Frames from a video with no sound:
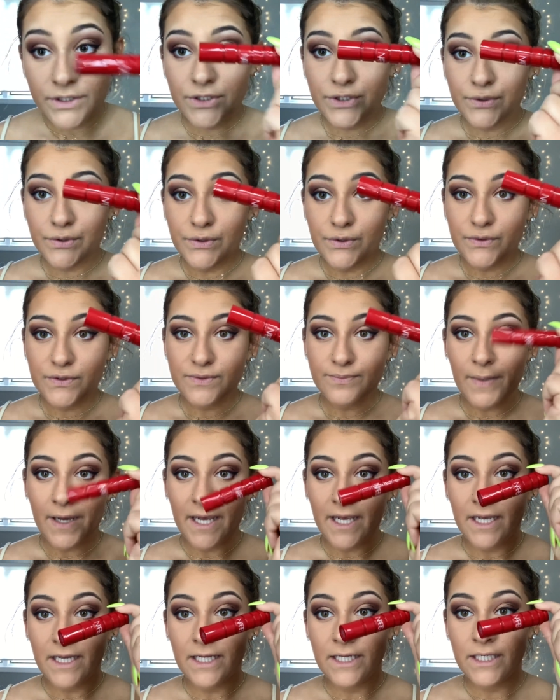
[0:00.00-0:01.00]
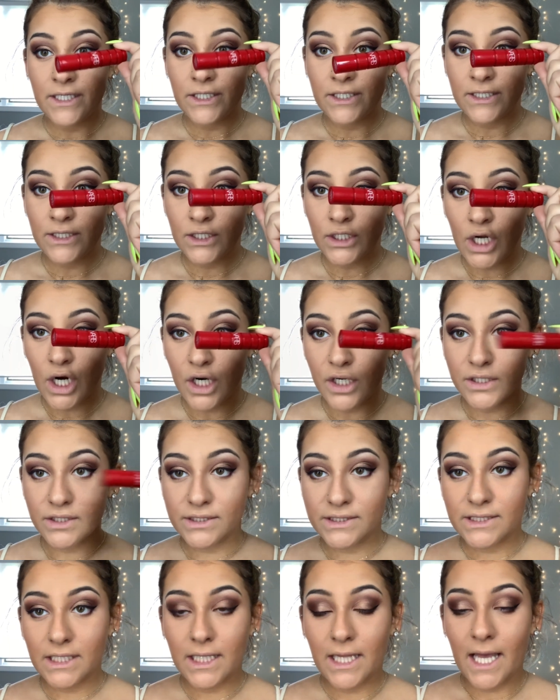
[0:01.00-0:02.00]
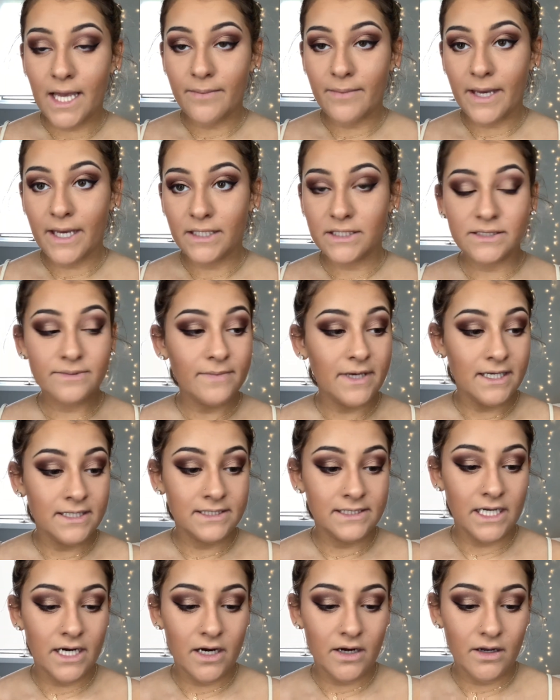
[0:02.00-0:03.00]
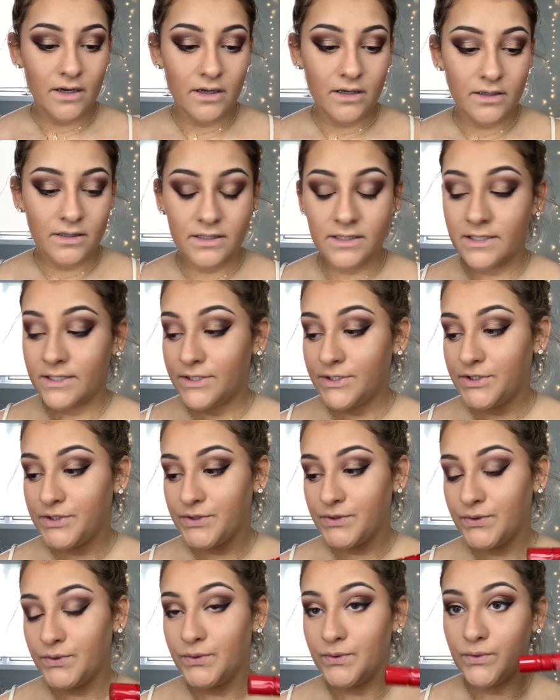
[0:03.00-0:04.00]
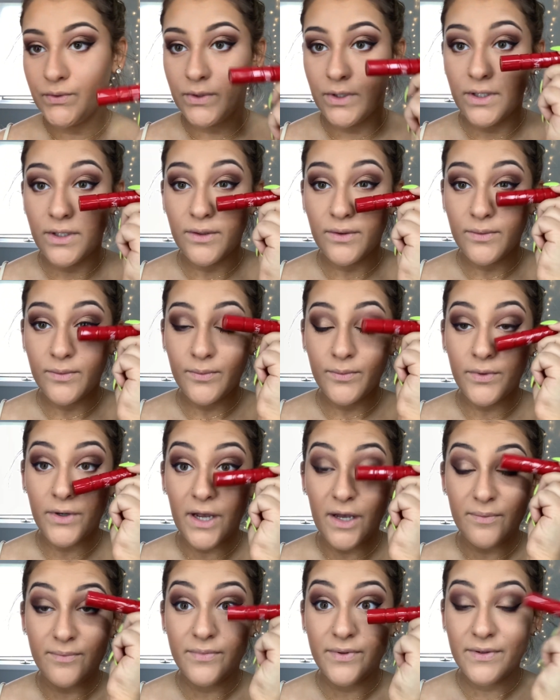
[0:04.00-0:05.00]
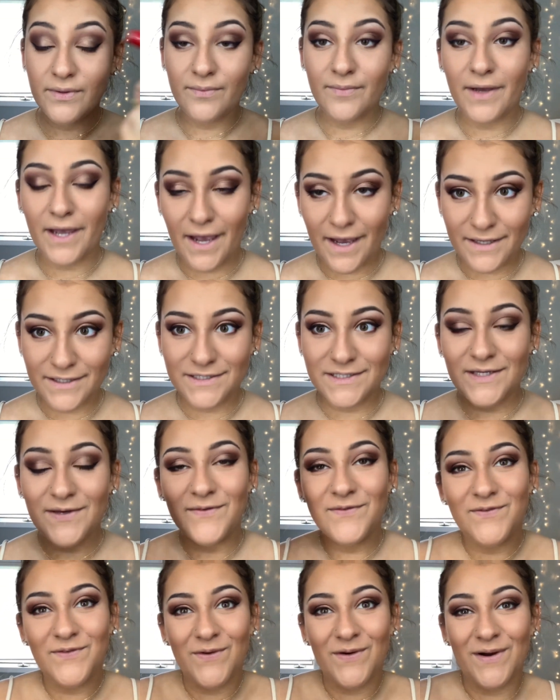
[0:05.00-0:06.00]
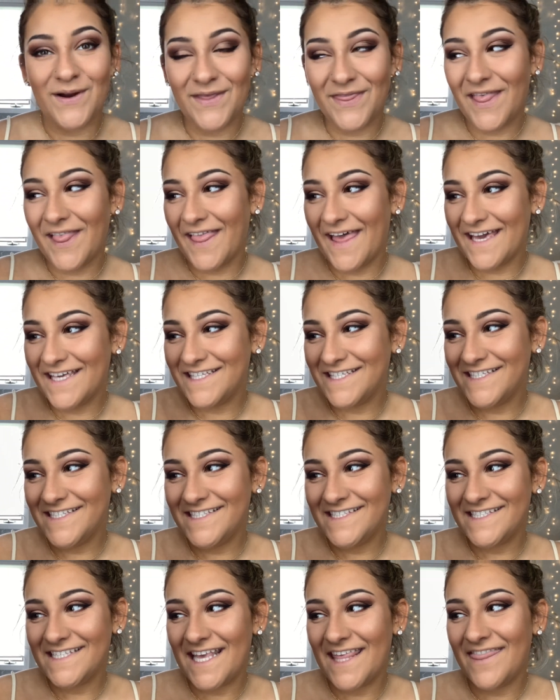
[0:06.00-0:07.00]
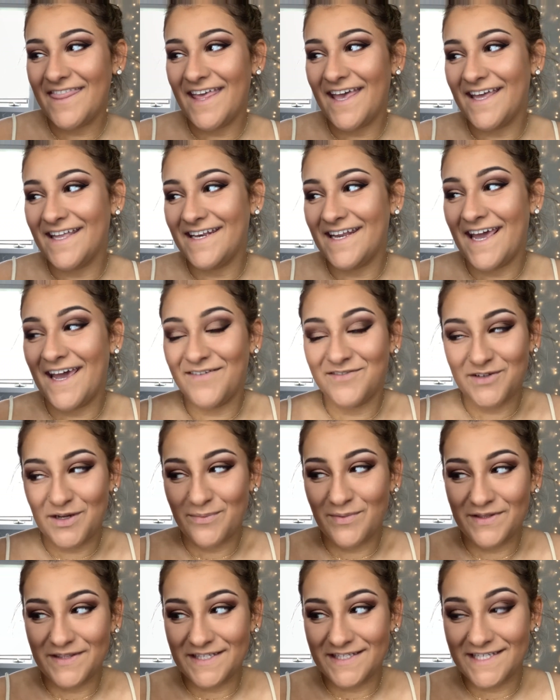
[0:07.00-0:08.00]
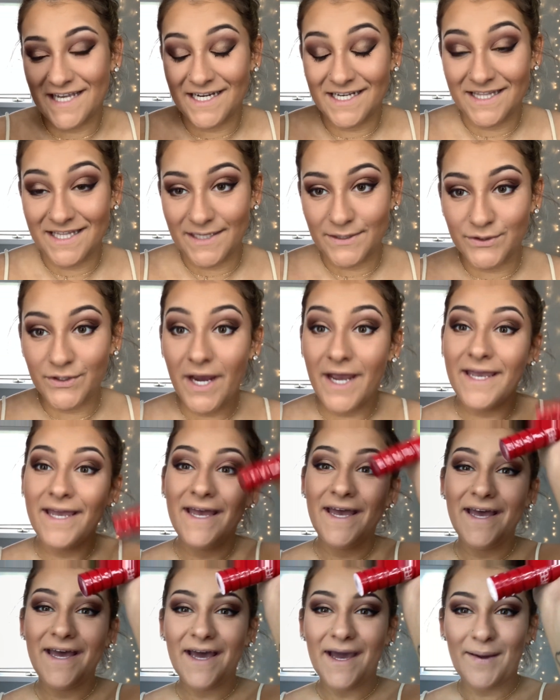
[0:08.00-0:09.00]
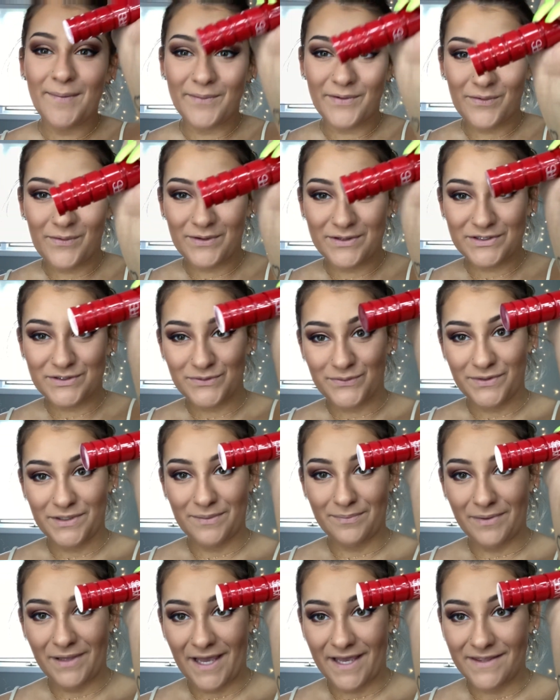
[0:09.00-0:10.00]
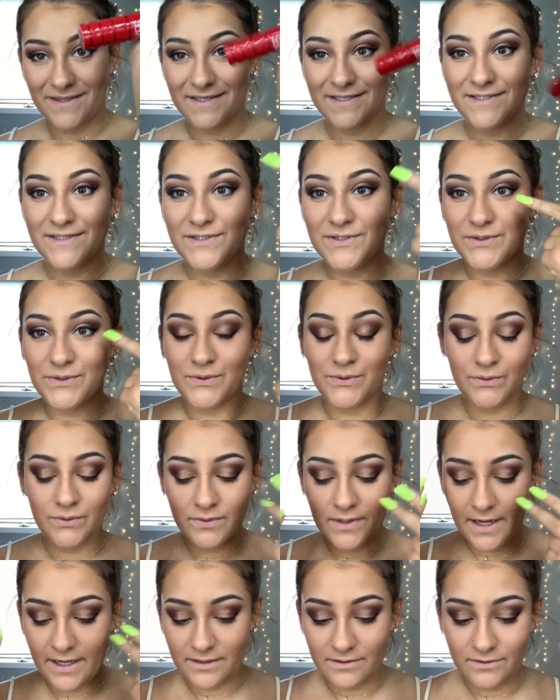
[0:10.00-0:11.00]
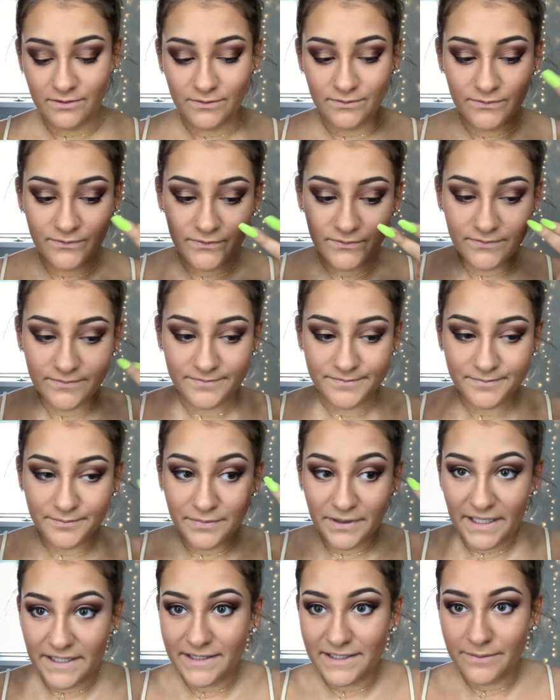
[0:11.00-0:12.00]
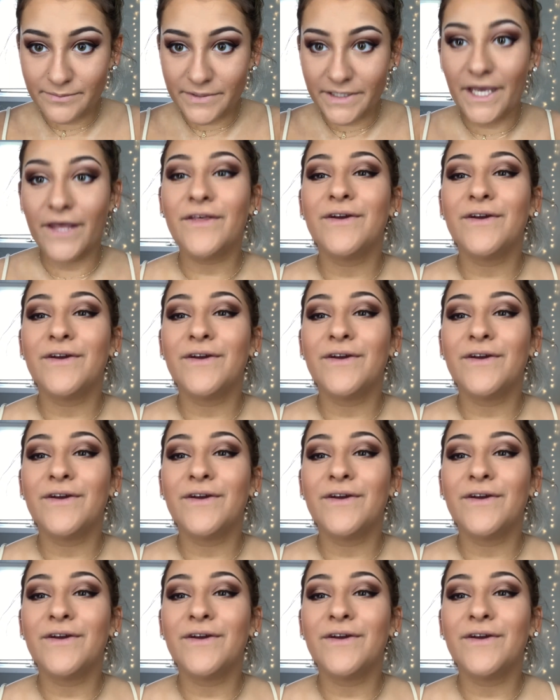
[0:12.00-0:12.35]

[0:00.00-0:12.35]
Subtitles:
going to use my NARS Climax mascara to prep my eyes for the lashes, and then after I put these on and they dry, I'm going to reapply this to kind of blend them